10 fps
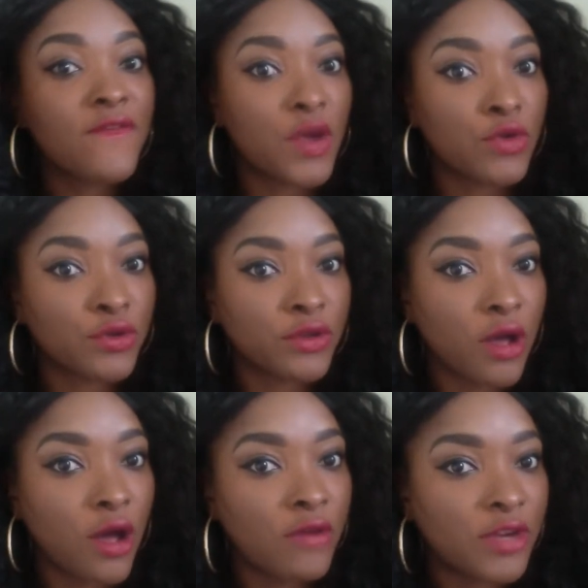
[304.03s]
very good
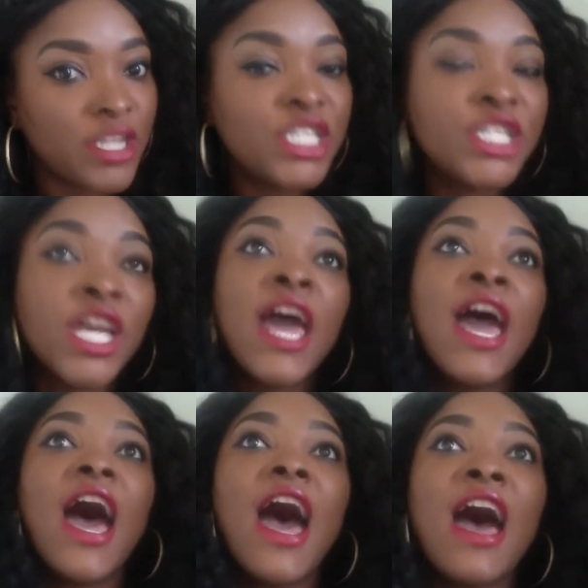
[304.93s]
coverage
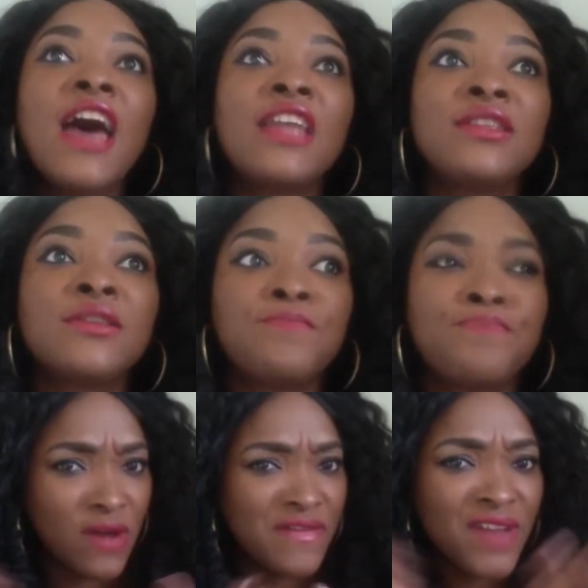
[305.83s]
and
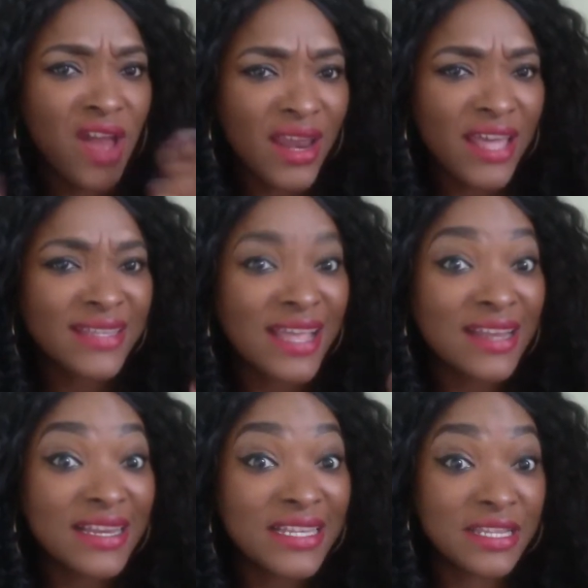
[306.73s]
flawless and
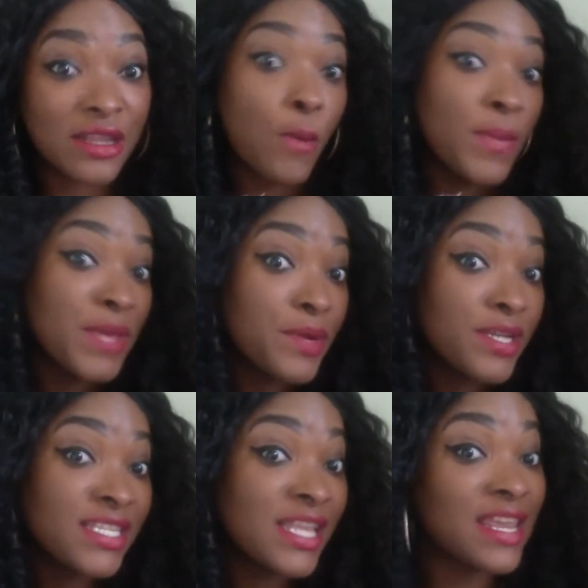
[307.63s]
clean now me
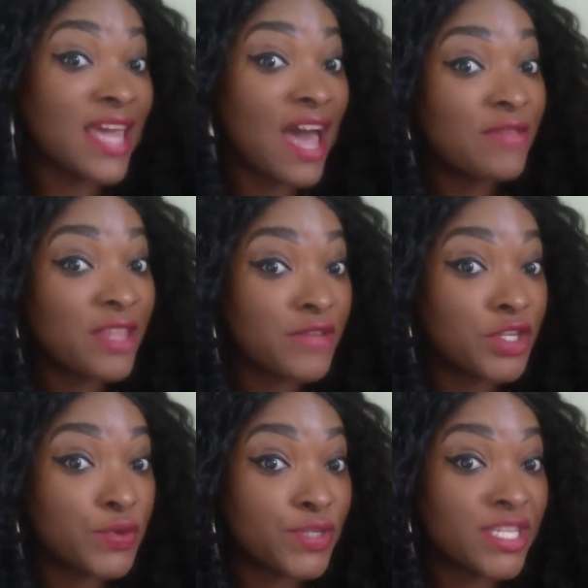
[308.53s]
personally i've never
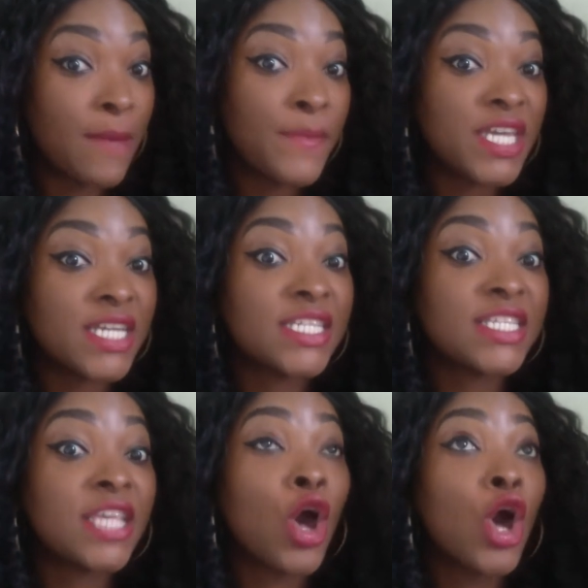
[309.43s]
used it because
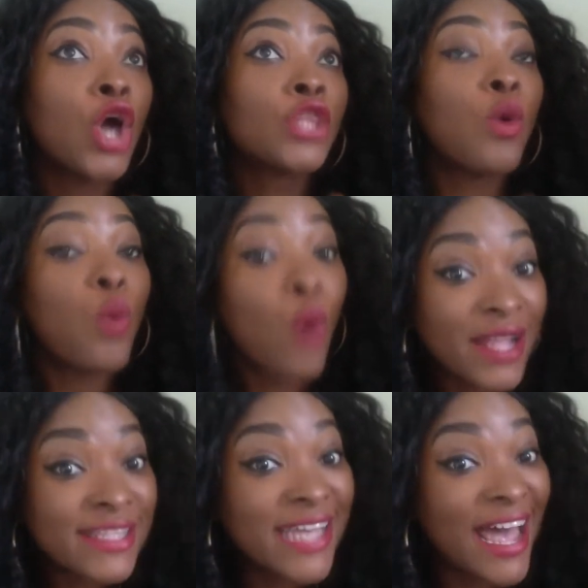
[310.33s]
the
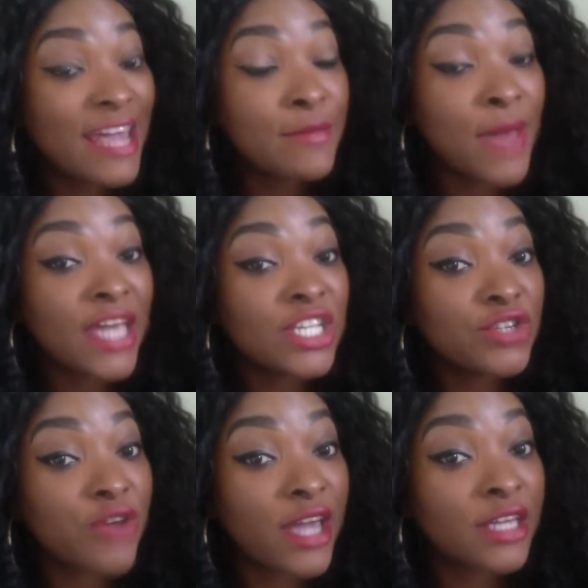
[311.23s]
one time i
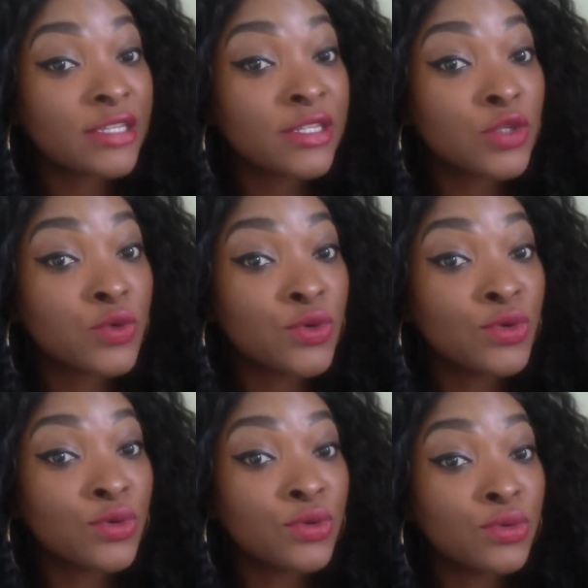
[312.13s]
tried
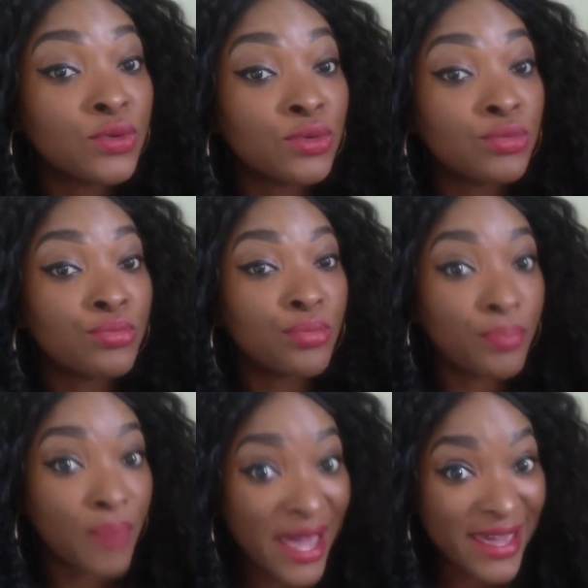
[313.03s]
to
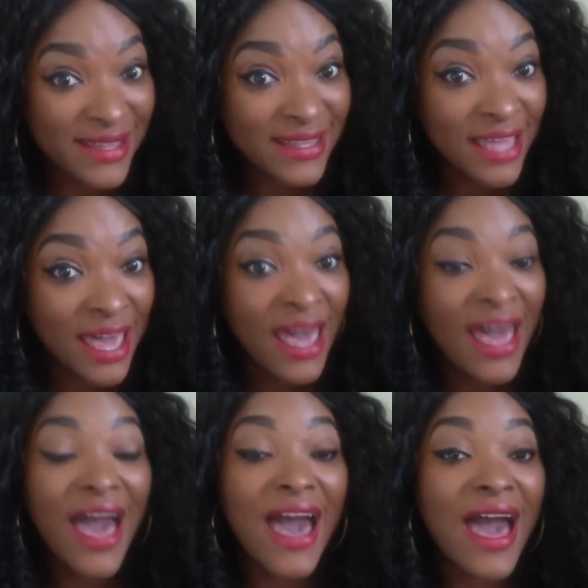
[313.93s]
buy it
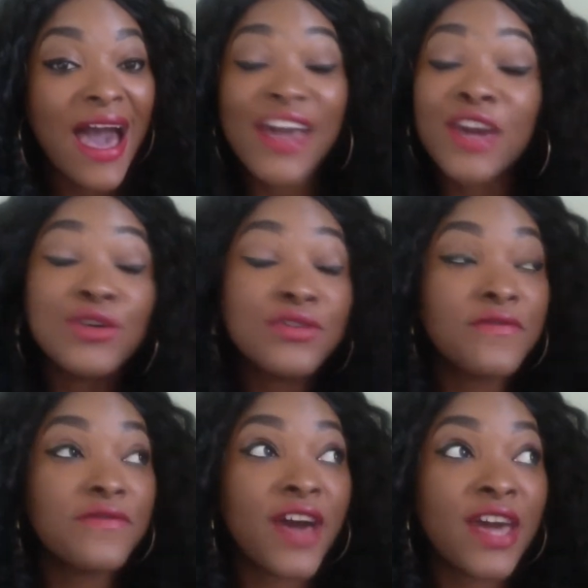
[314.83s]
i
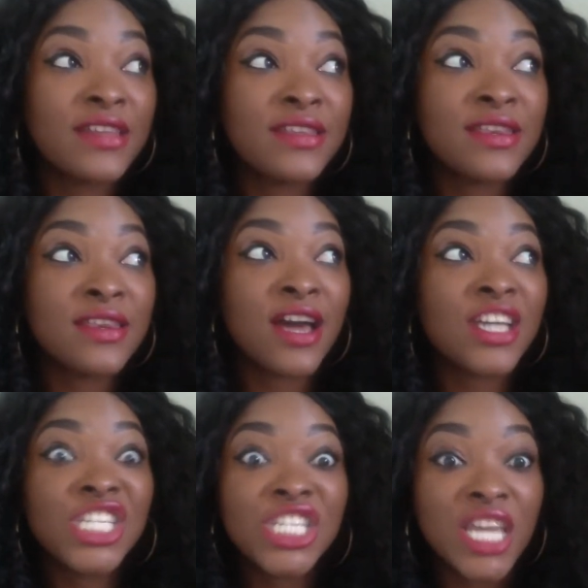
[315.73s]
couldn't find a
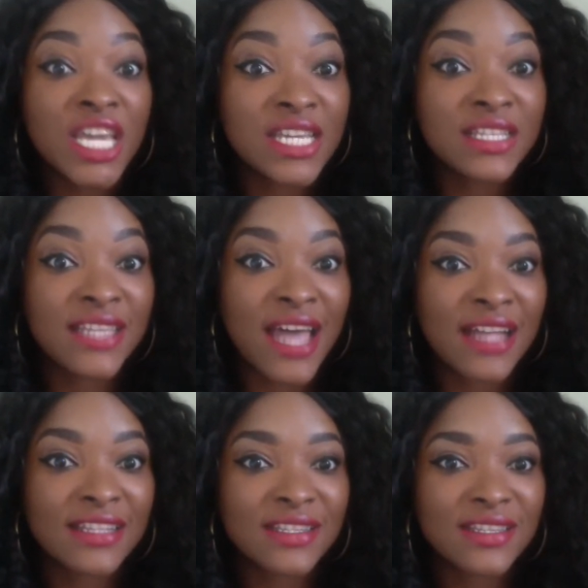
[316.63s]
shade
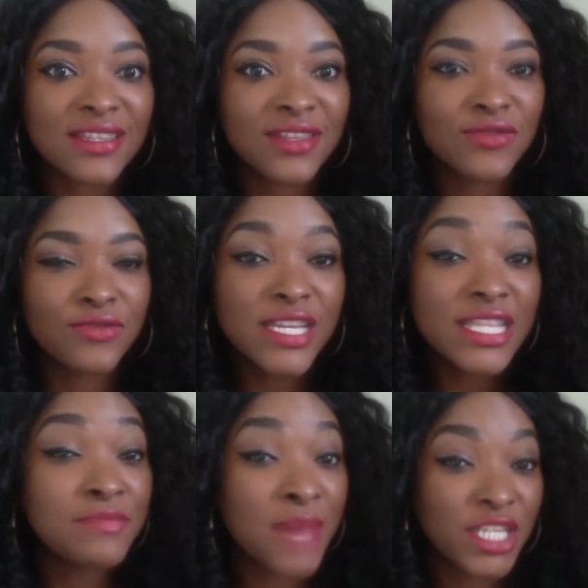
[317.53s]
that
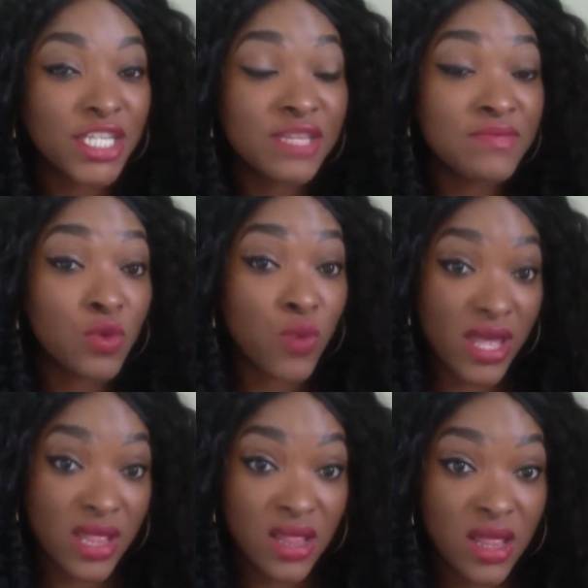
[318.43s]
really matches me
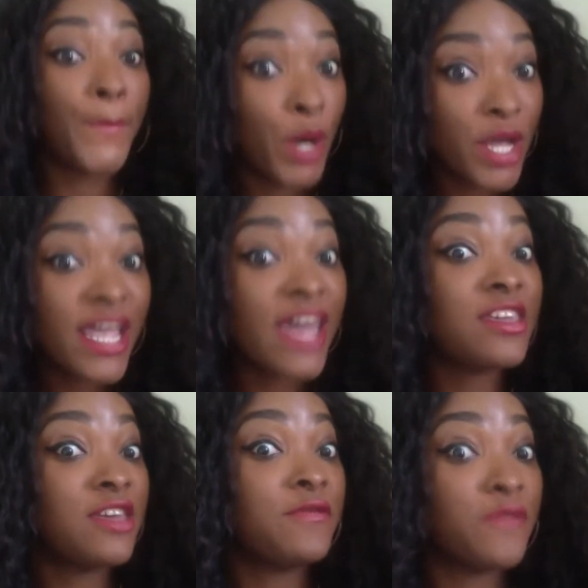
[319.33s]
well but i
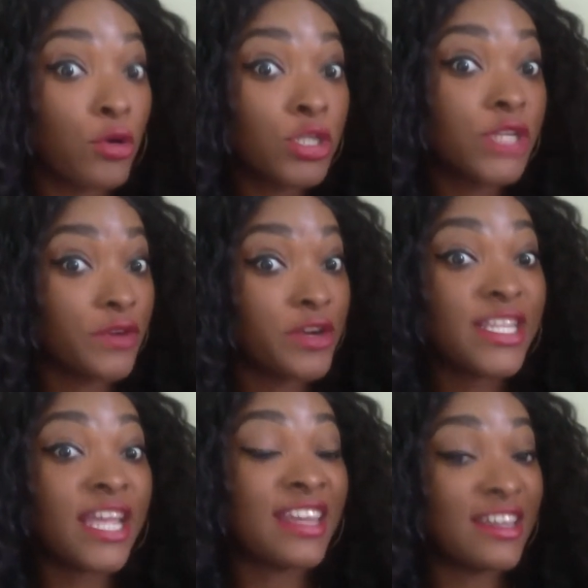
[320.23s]
can vouch for it
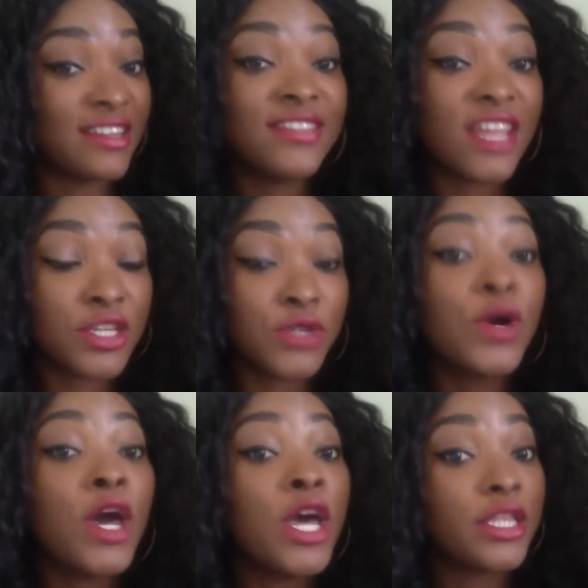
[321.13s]
and i can tell you
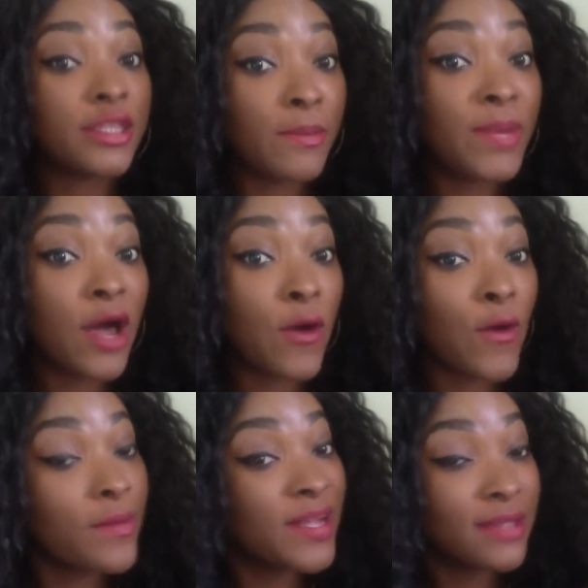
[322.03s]
the black
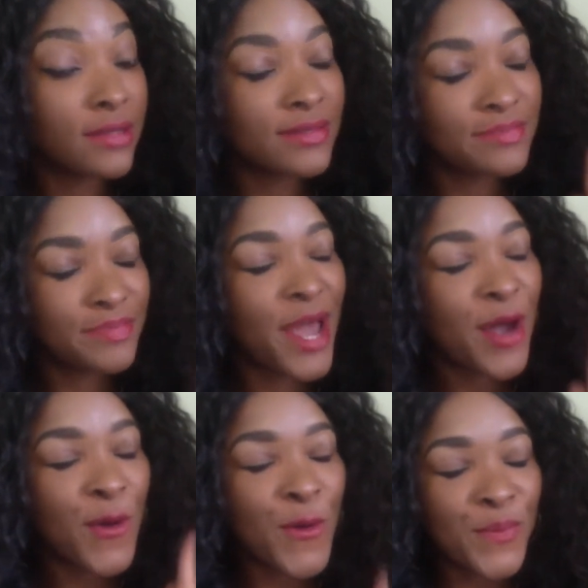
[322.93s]
opal Black
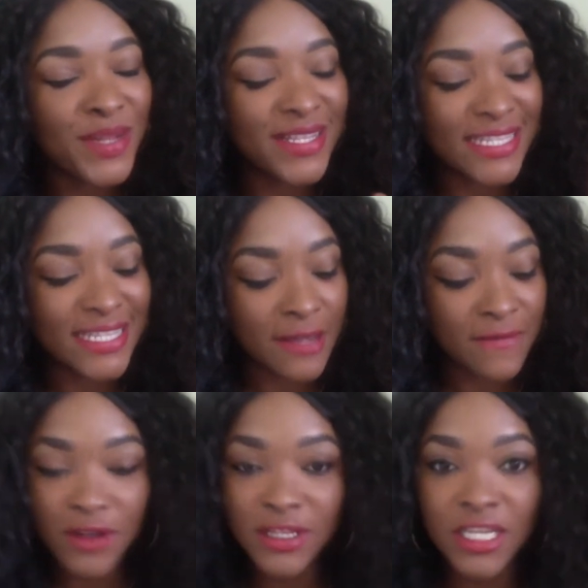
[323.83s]
Opal Stick
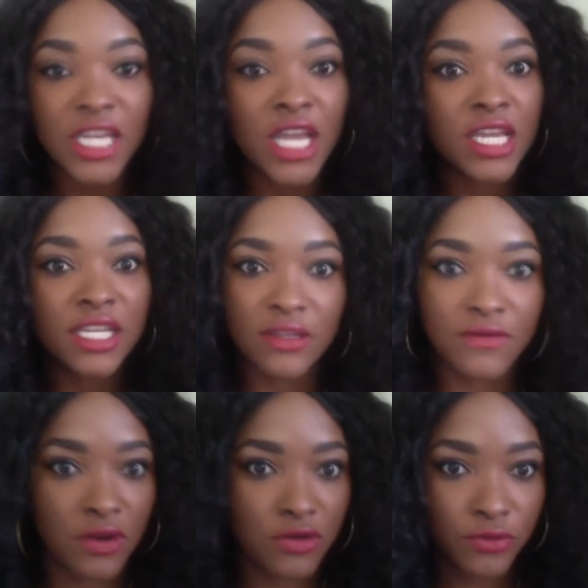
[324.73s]
Foundation is a
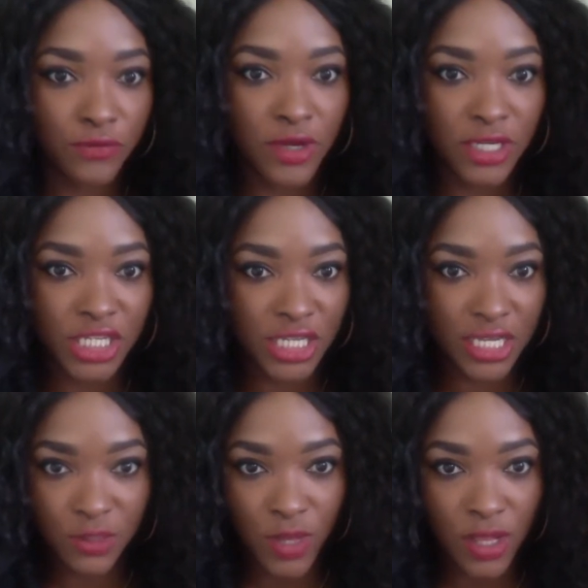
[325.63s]
very good foundation
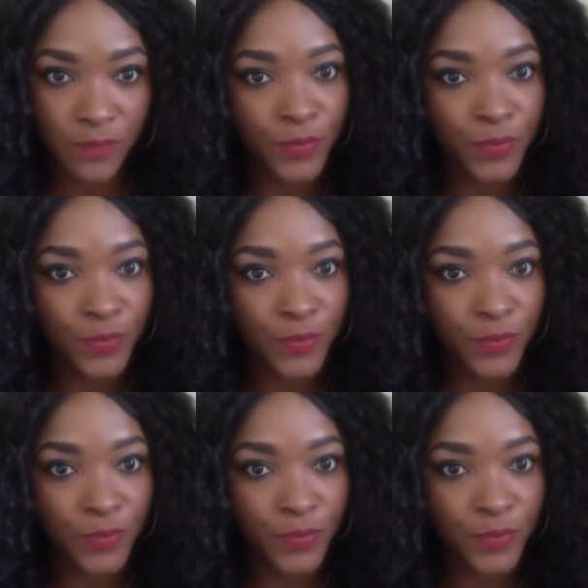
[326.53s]
as well.